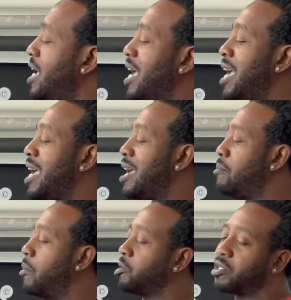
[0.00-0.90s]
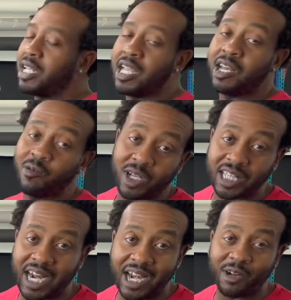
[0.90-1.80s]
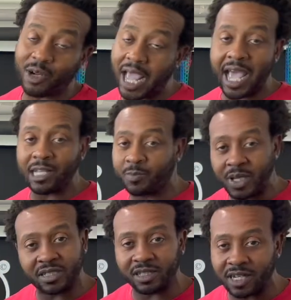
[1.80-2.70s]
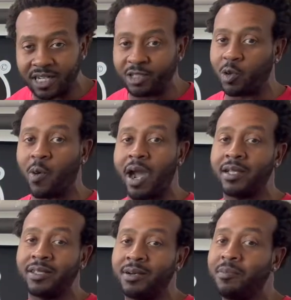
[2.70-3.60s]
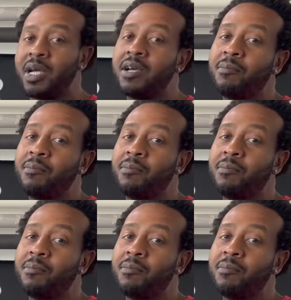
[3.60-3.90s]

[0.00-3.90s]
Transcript: And mostly anyone that I know that has peace lilies acquired them